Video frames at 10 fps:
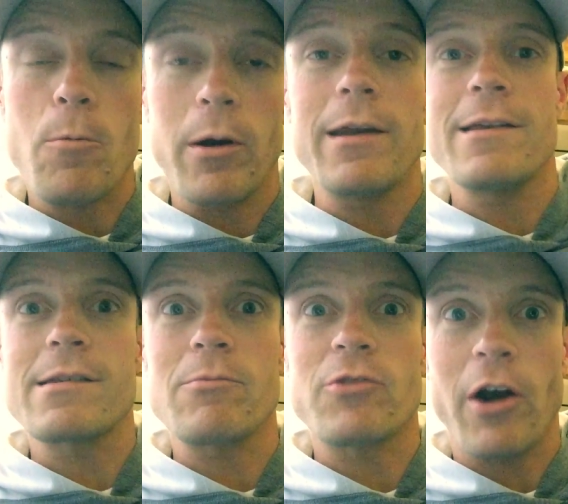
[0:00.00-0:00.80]
what it
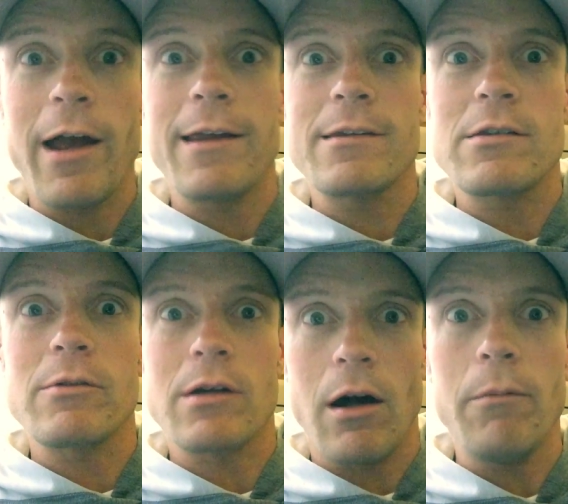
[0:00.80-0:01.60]
is I'm trying
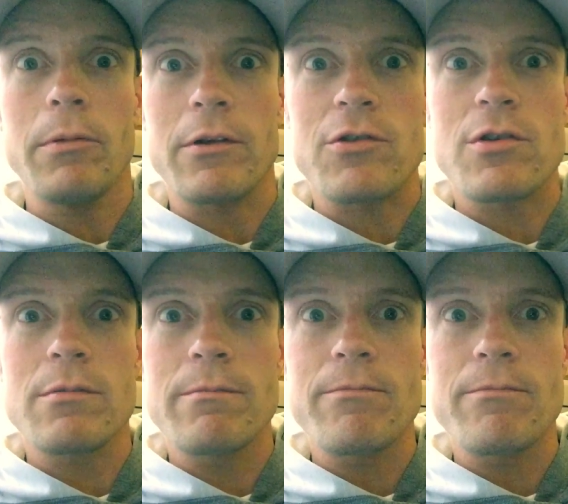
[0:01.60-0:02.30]
to accomplish.